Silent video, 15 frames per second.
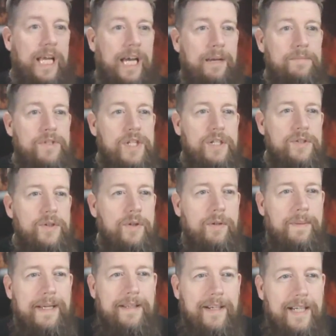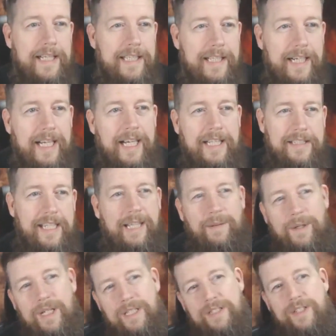still talking about the light and dark. Tell
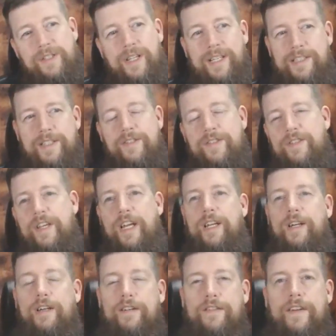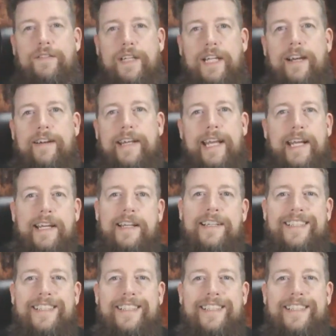you what, I'll just turn it off every now and again.